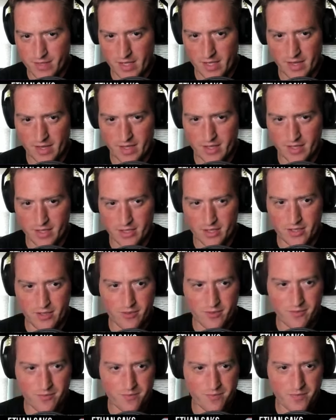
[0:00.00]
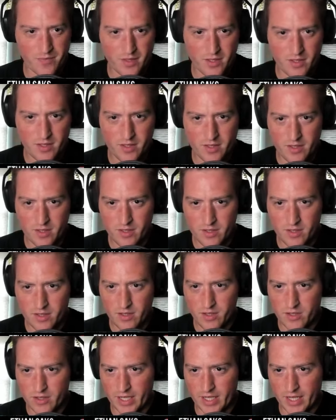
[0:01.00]
I think no.
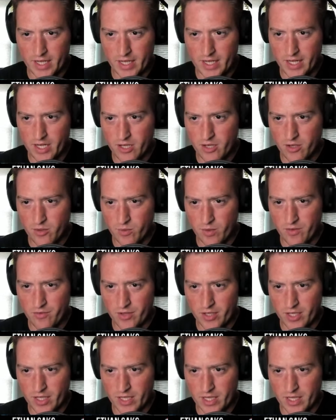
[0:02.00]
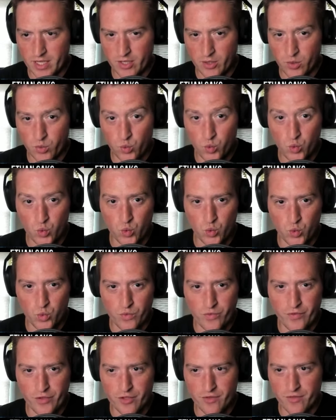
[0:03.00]
All right, here we've got, ooh,
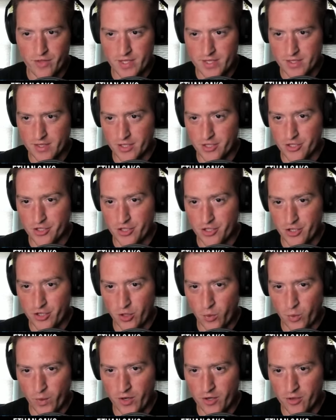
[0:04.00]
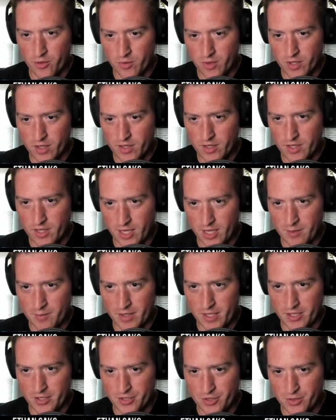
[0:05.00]
fear of isolation, nowhere to run. I'm
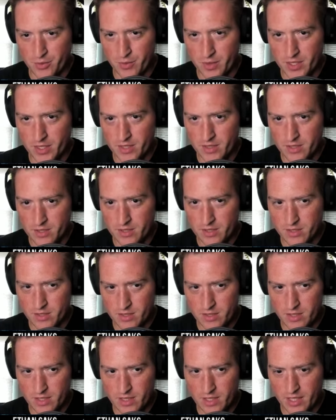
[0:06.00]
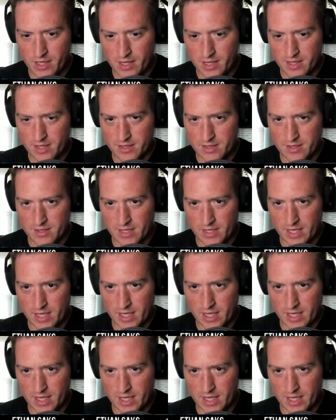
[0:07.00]
into it. I think this is a